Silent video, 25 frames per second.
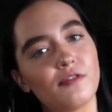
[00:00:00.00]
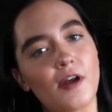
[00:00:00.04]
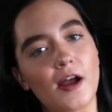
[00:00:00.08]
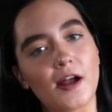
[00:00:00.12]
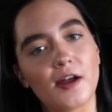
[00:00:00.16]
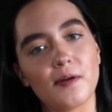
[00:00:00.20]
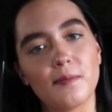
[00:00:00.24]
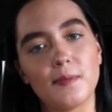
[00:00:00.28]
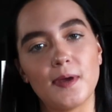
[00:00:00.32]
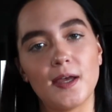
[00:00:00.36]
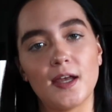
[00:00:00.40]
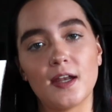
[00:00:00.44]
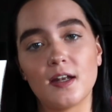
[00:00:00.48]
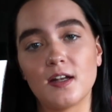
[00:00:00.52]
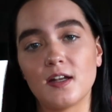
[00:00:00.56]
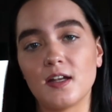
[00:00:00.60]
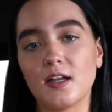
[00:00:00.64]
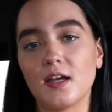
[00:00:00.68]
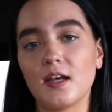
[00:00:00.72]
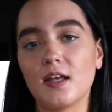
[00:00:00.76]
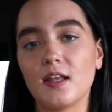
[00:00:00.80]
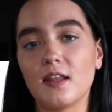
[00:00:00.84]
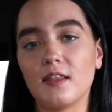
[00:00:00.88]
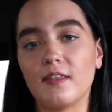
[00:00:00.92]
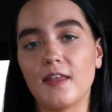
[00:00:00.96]
recommend
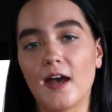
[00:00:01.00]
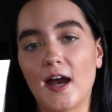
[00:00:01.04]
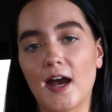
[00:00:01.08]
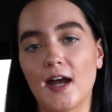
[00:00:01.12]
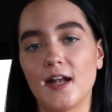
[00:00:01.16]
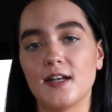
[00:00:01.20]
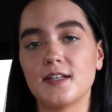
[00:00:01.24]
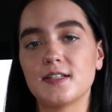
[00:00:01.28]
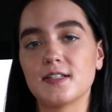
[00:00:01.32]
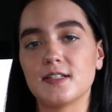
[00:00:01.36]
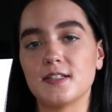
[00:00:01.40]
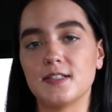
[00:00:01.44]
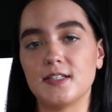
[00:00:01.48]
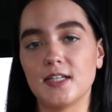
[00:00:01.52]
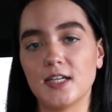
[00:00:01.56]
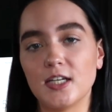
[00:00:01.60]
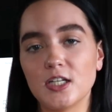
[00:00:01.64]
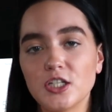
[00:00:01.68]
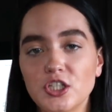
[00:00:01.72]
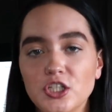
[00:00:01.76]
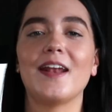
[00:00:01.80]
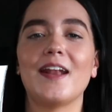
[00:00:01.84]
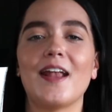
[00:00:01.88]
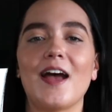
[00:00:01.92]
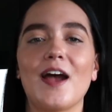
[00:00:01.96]
that
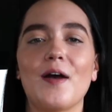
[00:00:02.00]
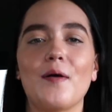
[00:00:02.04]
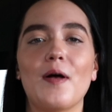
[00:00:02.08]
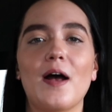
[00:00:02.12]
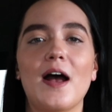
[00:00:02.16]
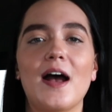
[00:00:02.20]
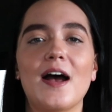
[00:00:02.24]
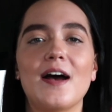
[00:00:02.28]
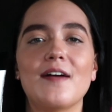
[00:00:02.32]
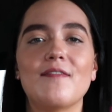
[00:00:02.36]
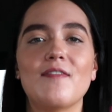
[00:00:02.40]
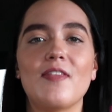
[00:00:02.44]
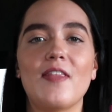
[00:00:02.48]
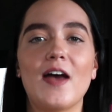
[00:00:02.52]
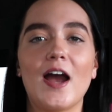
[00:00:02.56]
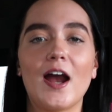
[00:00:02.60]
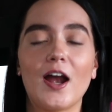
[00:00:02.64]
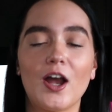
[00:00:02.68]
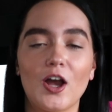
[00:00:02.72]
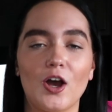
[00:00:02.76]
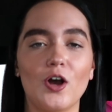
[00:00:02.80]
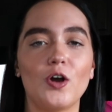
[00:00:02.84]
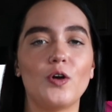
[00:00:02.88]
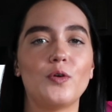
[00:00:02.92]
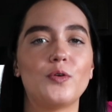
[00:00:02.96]
dish, and I'll have
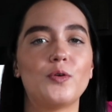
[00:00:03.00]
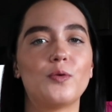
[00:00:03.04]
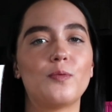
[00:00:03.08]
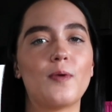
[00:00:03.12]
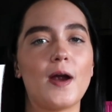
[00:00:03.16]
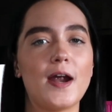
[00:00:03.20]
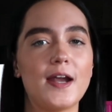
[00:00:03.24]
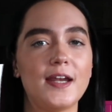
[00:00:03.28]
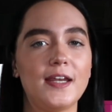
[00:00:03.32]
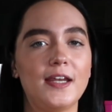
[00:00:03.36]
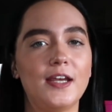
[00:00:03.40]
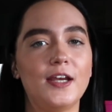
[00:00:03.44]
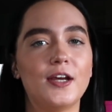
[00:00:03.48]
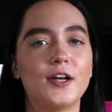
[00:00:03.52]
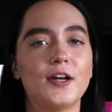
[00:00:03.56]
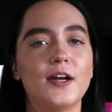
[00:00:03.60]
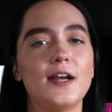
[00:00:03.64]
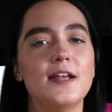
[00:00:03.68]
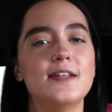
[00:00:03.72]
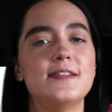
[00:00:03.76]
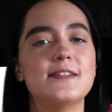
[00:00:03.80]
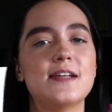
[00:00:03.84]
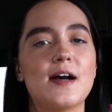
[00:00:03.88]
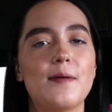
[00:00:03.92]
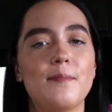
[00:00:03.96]
that code right here
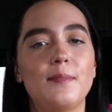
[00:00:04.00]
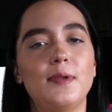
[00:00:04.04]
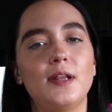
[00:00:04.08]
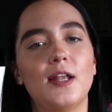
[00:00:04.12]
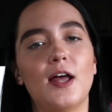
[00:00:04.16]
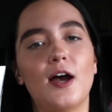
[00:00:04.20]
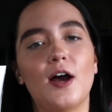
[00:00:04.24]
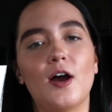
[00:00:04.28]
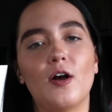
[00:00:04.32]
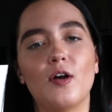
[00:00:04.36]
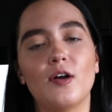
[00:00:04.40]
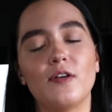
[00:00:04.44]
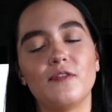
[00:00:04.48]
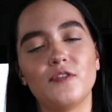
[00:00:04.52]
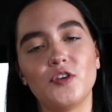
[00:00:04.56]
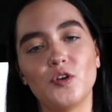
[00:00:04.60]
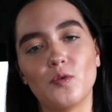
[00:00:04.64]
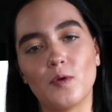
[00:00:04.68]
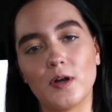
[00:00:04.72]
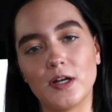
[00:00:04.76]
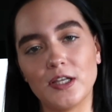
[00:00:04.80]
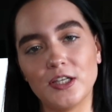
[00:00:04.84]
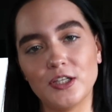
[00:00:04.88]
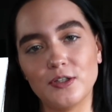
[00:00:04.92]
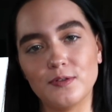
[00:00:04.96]
and down below if
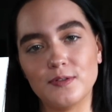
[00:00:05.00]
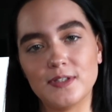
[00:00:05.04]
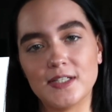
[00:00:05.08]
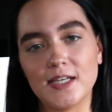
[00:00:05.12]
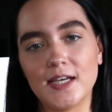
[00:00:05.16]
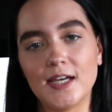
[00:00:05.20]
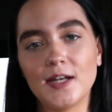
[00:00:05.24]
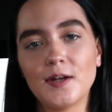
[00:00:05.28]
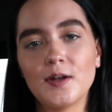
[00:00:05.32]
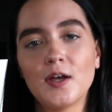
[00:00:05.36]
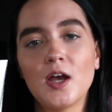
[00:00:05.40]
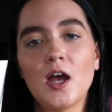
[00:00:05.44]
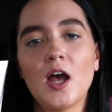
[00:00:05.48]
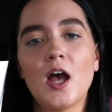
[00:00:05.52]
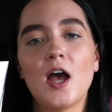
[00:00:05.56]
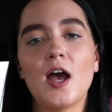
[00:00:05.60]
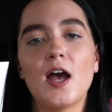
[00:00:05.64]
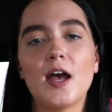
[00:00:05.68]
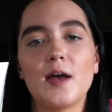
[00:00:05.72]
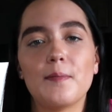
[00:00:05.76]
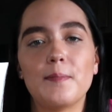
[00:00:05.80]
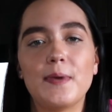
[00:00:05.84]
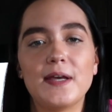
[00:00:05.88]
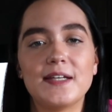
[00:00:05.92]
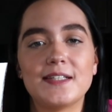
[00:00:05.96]
you want to use it.
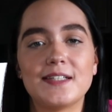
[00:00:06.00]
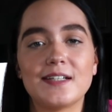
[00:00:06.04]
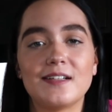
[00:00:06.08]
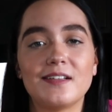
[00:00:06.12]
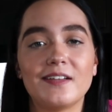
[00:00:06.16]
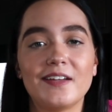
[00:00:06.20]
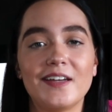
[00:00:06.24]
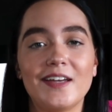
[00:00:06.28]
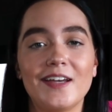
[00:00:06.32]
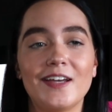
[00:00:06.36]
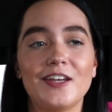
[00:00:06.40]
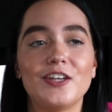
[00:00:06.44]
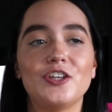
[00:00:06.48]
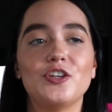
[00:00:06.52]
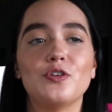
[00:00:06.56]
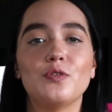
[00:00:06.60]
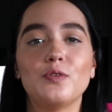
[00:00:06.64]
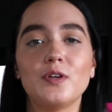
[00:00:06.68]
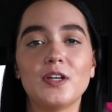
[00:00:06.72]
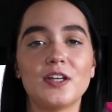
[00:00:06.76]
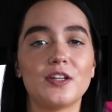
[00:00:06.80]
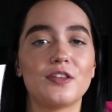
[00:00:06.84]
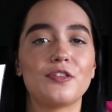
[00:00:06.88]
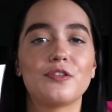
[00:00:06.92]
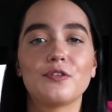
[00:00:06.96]
Basically,
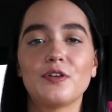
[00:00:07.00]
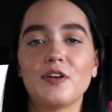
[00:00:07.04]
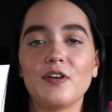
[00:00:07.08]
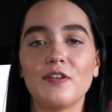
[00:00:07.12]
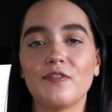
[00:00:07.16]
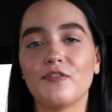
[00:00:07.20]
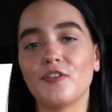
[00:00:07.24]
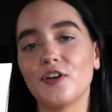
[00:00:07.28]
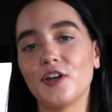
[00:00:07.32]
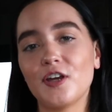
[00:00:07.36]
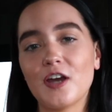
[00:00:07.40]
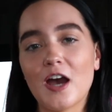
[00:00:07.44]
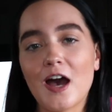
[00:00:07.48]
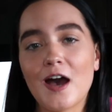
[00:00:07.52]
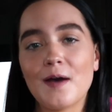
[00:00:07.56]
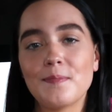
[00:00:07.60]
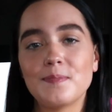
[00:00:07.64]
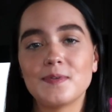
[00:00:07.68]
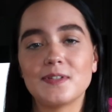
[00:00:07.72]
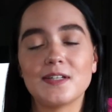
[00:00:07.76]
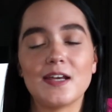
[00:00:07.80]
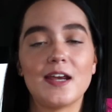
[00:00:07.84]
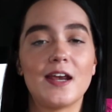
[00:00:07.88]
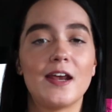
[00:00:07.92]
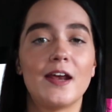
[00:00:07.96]
you'll get 3 free
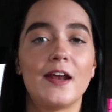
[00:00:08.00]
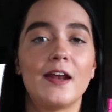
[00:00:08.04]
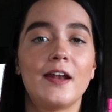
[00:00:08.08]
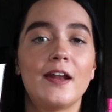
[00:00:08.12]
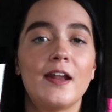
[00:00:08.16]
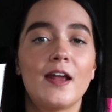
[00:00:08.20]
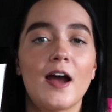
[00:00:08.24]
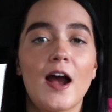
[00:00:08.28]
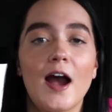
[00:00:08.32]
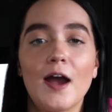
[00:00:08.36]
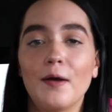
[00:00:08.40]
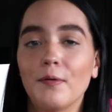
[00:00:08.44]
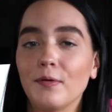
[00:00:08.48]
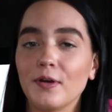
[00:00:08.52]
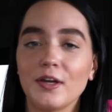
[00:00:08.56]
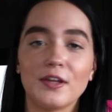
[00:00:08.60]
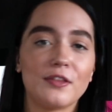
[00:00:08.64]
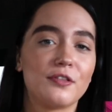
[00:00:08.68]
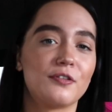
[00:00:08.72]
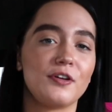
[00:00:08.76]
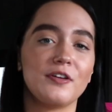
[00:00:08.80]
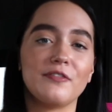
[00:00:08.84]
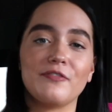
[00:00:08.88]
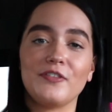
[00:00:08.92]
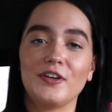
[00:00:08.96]
cups and I will
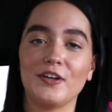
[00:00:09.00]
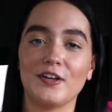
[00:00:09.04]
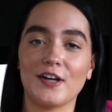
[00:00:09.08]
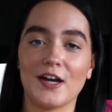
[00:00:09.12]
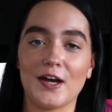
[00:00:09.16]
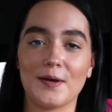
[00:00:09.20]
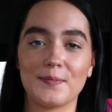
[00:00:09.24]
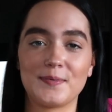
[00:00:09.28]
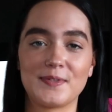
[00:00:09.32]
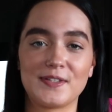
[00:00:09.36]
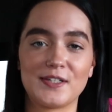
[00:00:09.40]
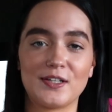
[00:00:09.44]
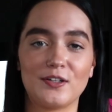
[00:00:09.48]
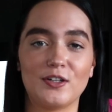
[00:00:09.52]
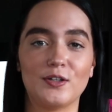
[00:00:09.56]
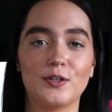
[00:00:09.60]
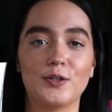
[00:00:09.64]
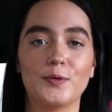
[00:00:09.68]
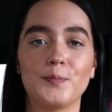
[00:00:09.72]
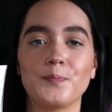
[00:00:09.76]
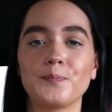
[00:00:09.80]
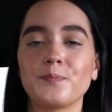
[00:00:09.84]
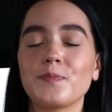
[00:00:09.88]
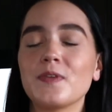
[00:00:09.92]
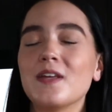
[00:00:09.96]
get 3 free cups,
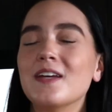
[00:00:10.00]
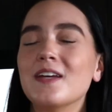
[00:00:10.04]
so